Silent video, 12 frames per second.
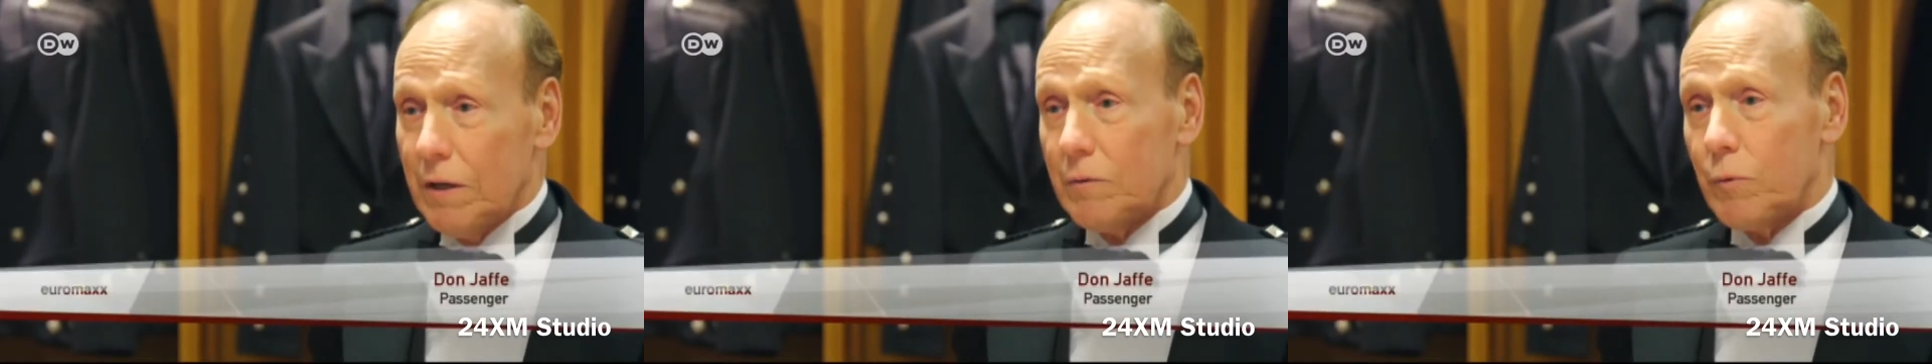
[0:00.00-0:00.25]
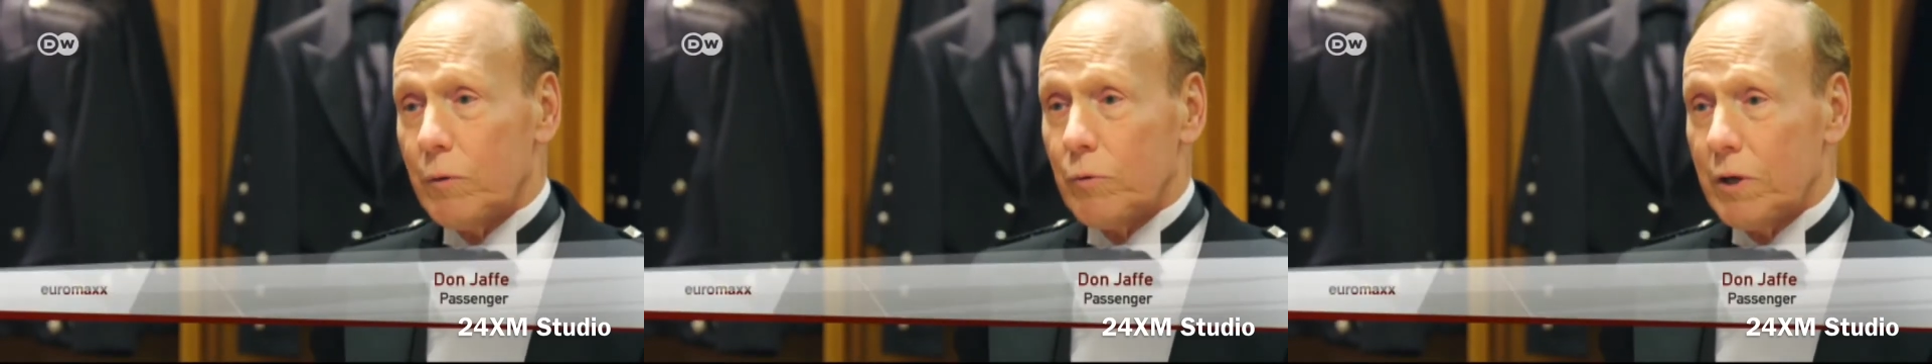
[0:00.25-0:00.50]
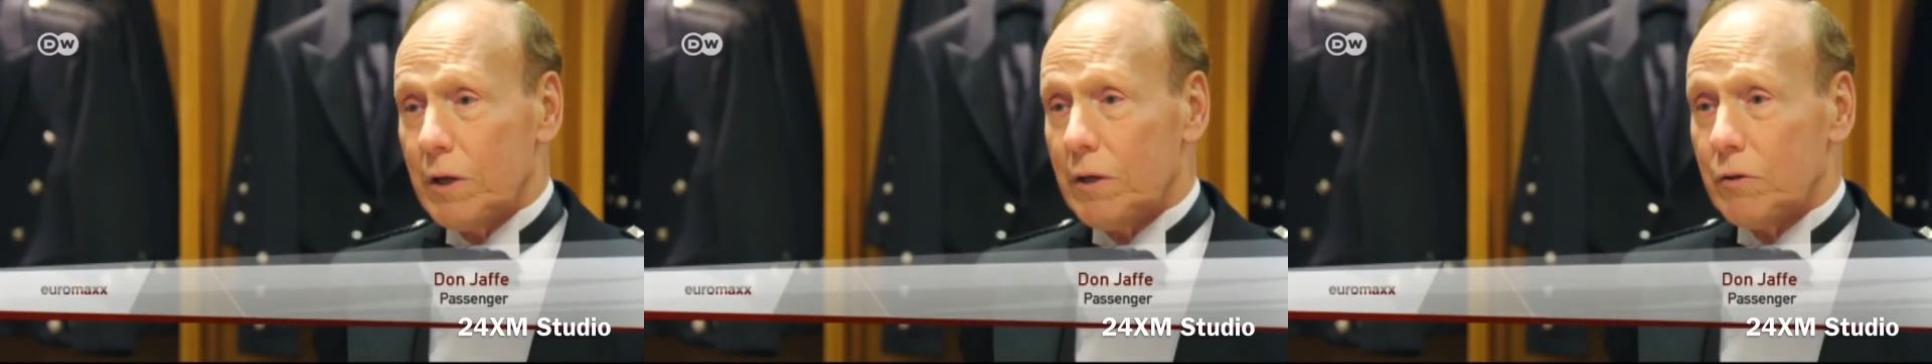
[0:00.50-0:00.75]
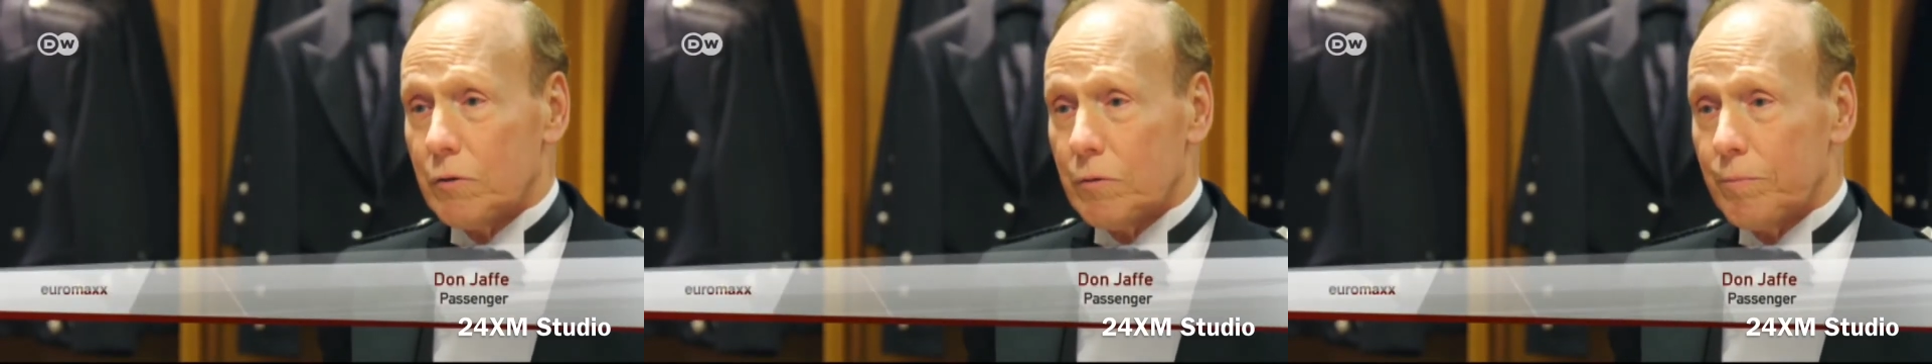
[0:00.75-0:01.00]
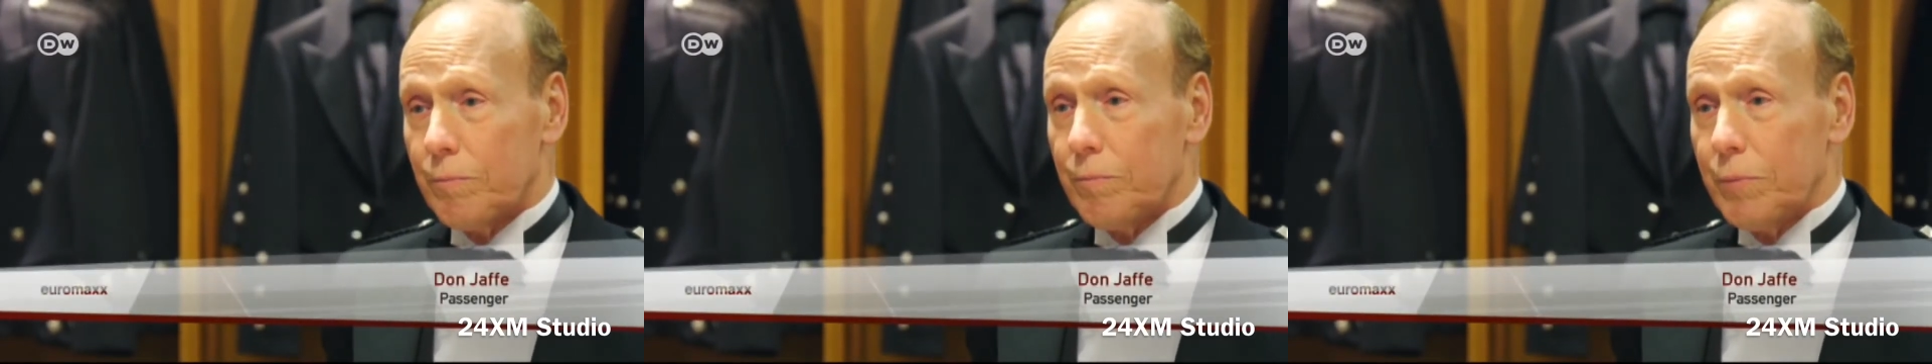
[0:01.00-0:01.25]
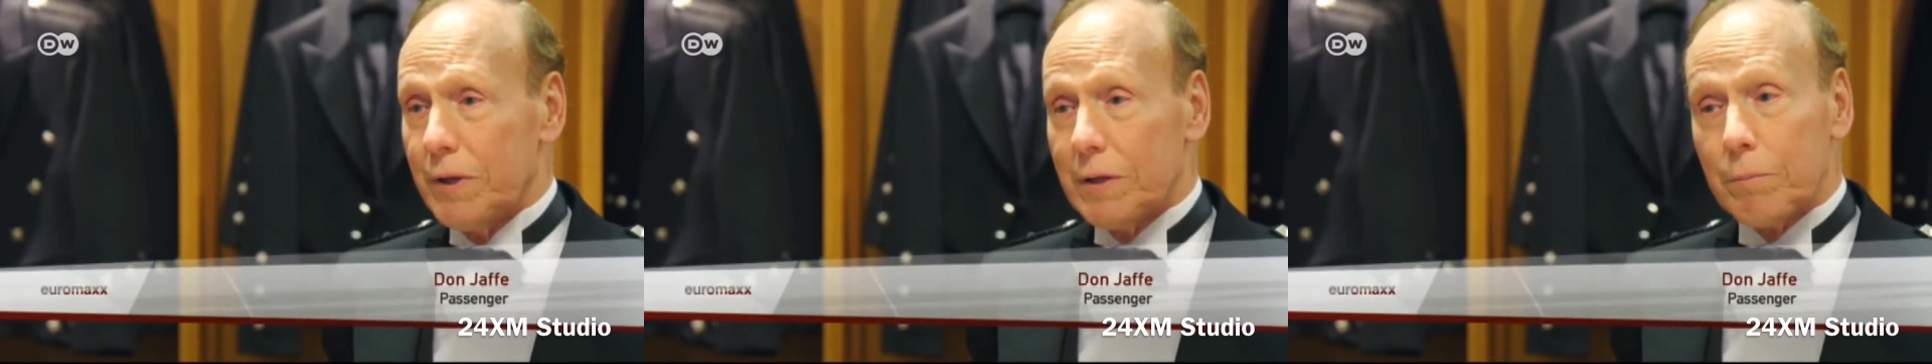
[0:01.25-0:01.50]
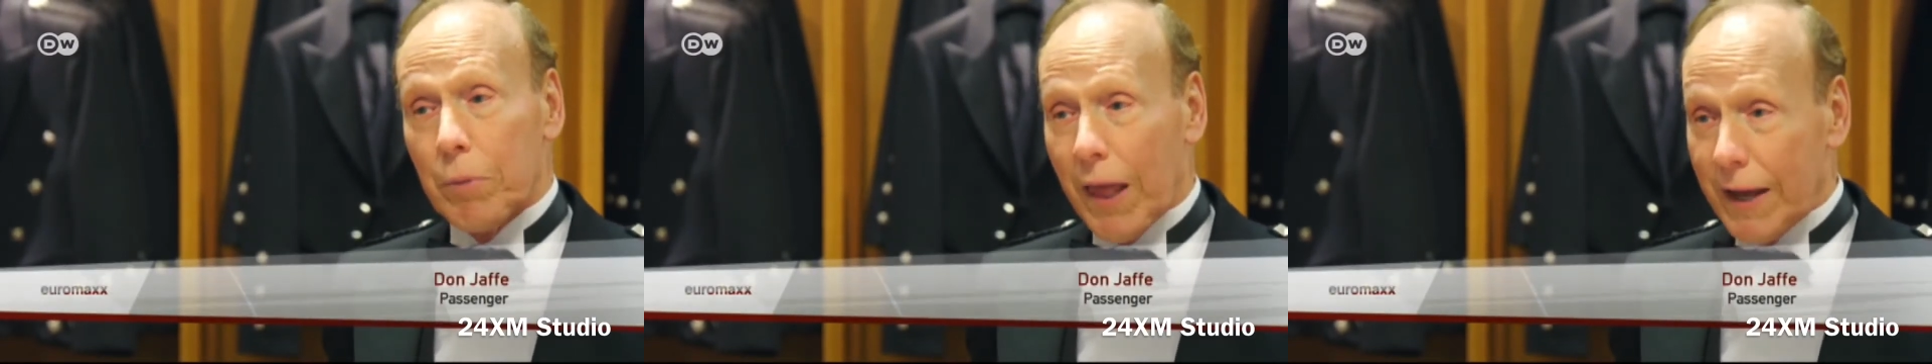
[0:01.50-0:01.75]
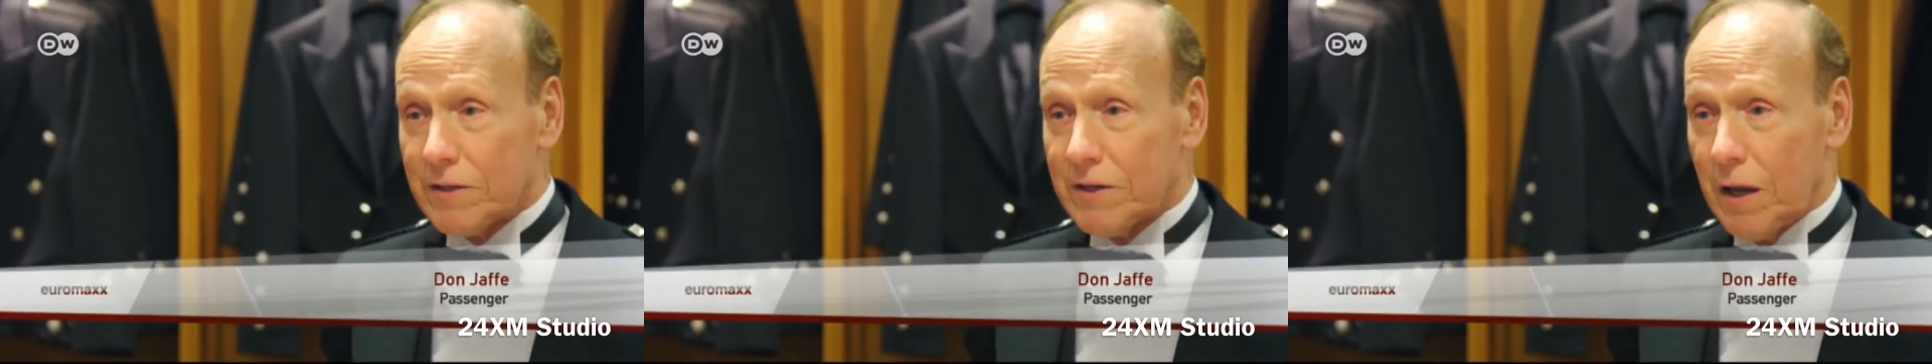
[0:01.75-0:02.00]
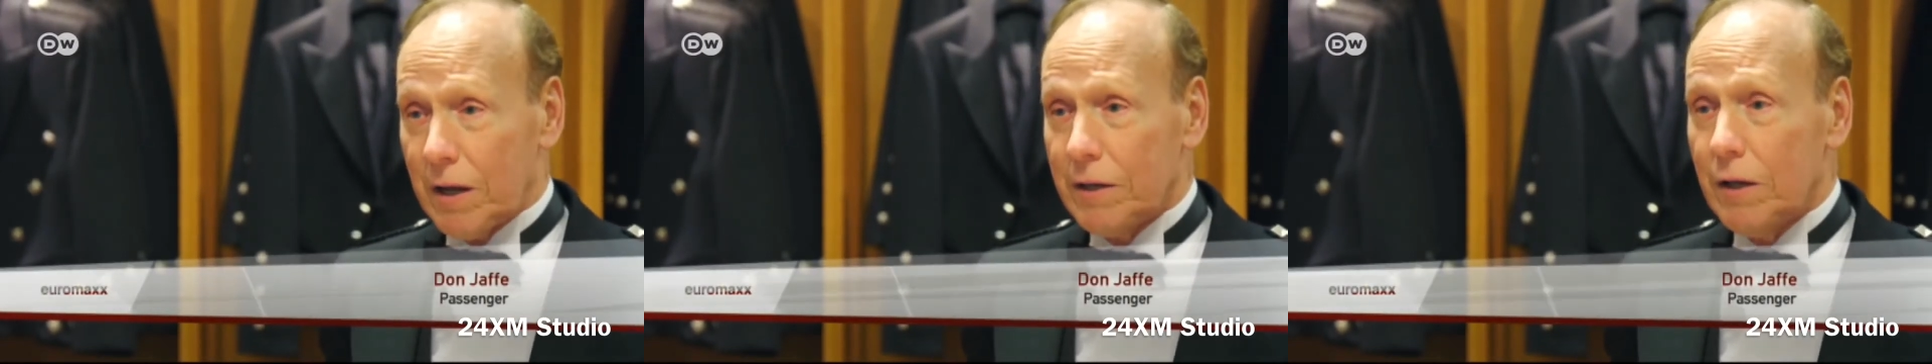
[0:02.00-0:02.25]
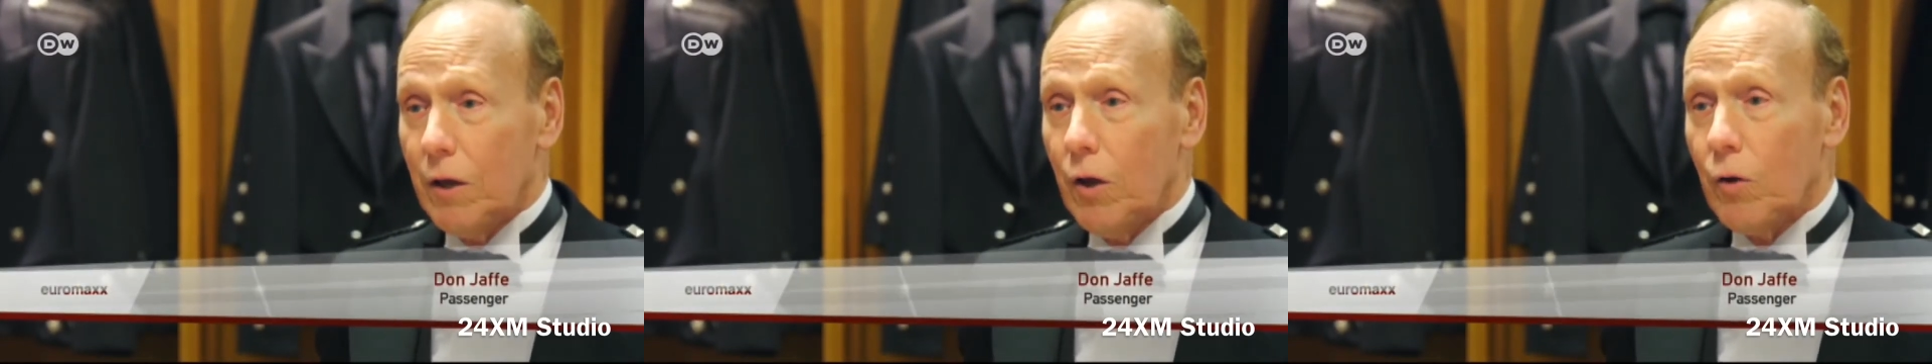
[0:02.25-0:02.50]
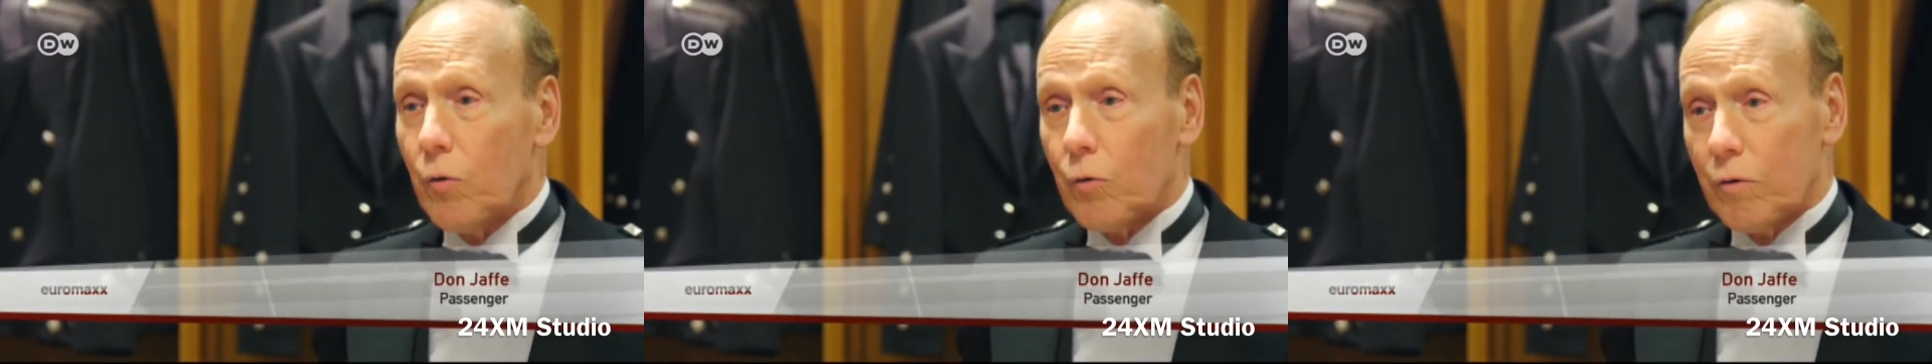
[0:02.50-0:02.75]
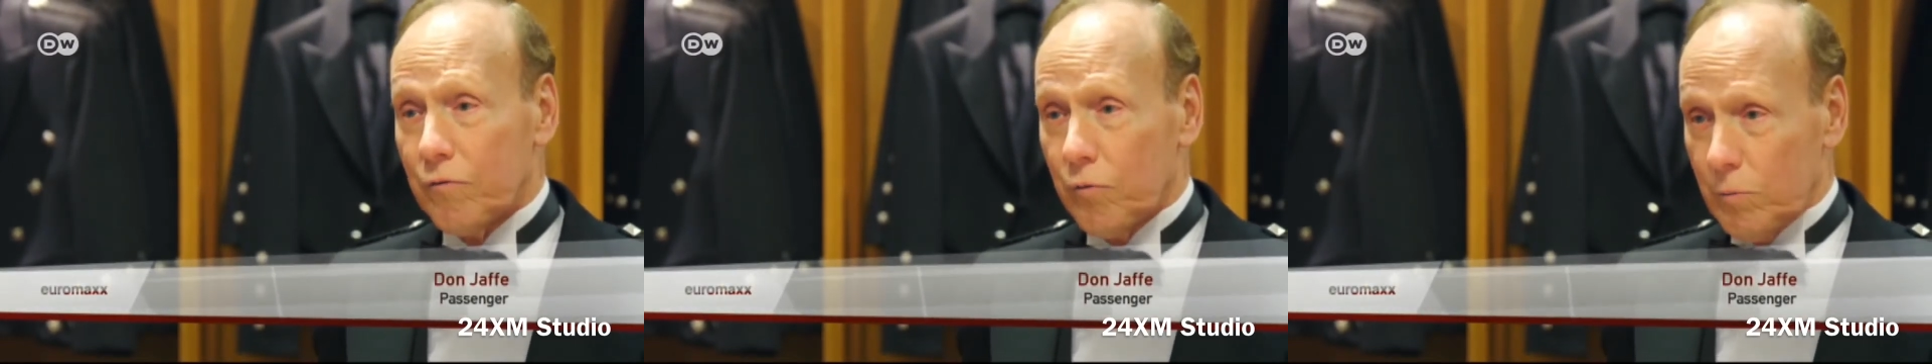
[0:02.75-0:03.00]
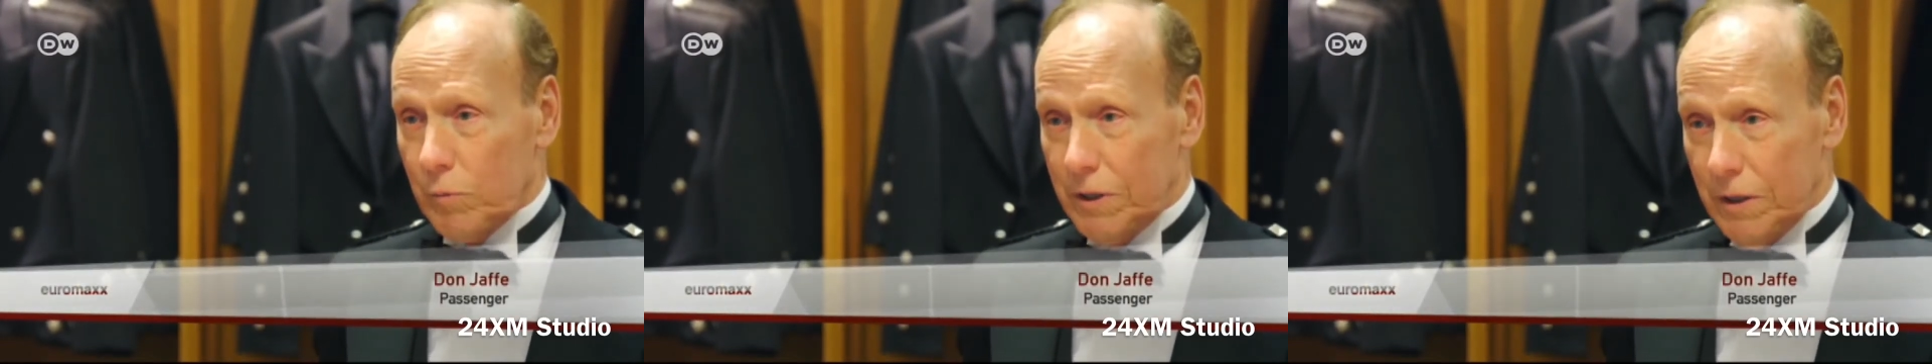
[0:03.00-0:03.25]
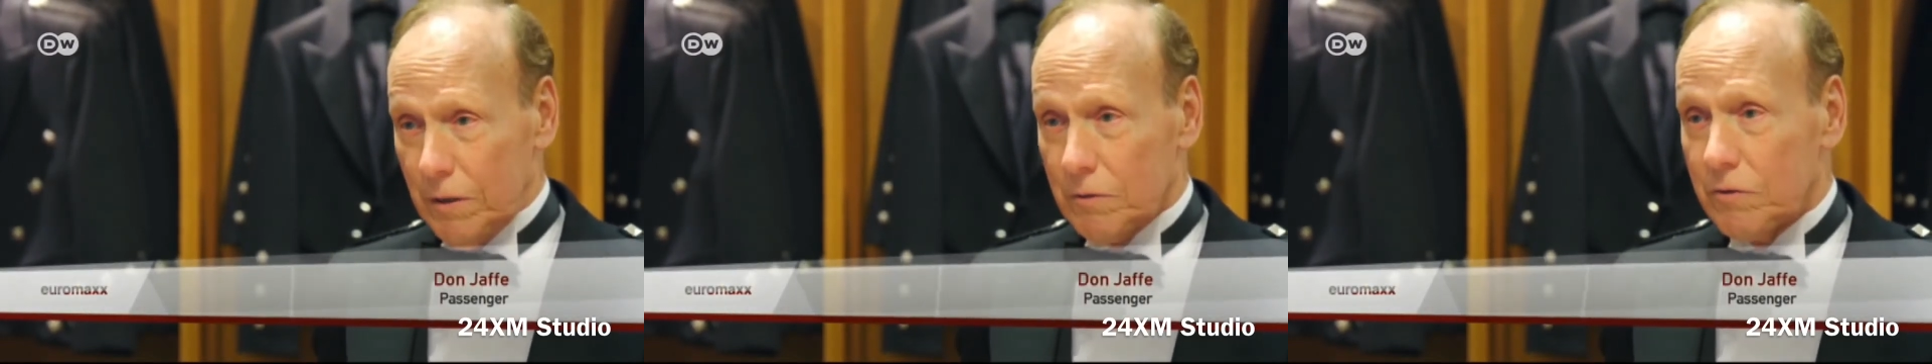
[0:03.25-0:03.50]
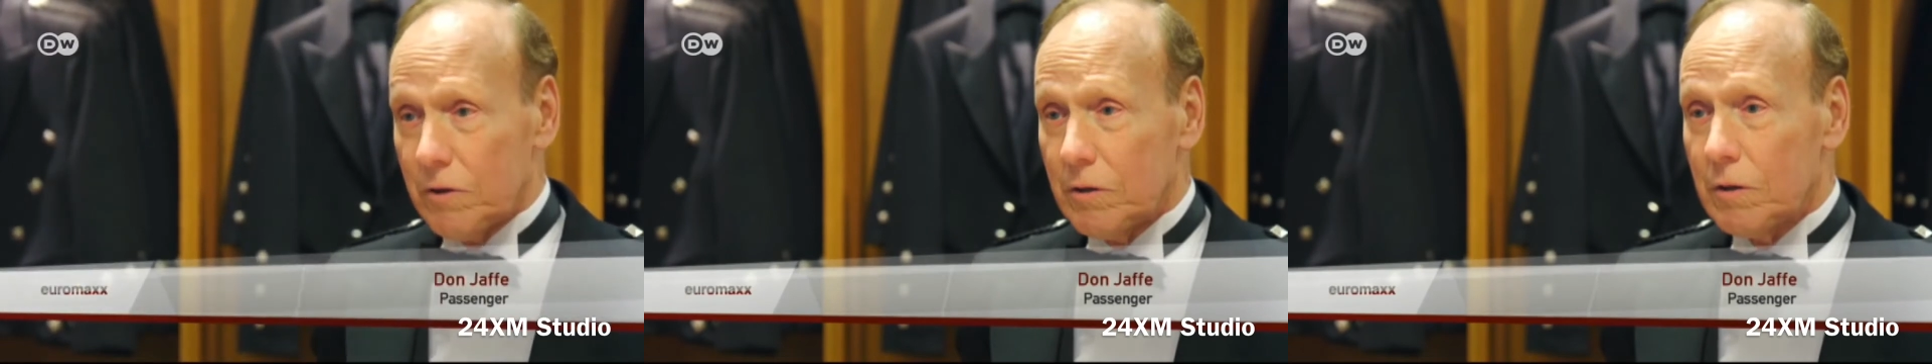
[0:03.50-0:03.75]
and we would either be in black tie or formal kilt.